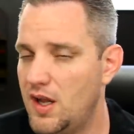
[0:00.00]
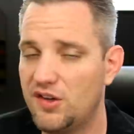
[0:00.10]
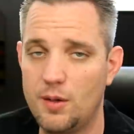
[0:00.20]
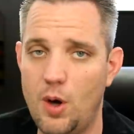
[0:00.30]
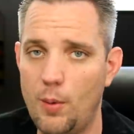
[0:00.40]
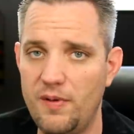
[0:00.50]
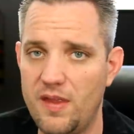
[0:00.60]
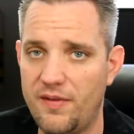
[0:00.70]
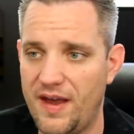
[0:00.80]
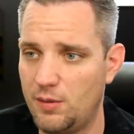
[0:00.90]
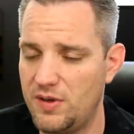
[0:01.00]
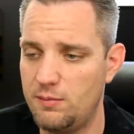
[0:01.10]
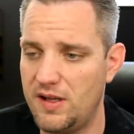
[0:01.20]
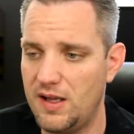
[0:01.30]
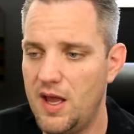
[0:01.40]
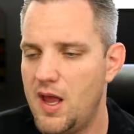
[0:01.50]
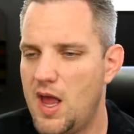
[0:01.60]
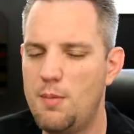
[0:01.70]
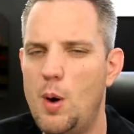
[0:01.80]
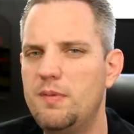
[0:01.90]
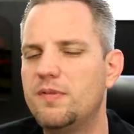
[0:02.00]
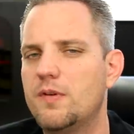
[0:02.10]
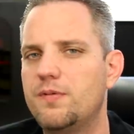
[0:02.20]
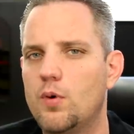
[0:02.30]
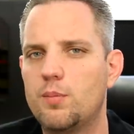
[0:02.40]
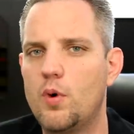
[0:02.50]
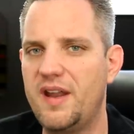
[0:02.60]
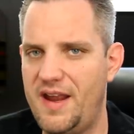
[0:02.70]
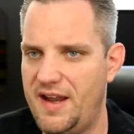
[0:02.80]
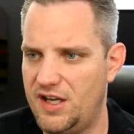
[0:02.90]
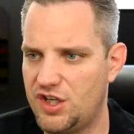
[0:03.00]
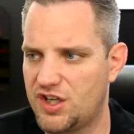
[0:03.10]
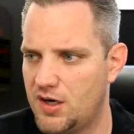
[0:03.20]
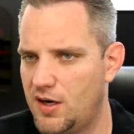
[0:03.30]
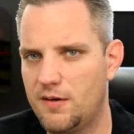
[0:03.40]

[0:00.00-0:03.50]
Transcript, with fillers: So I'm hoping that that'll be me. I'm hoping for a 4.8 ish.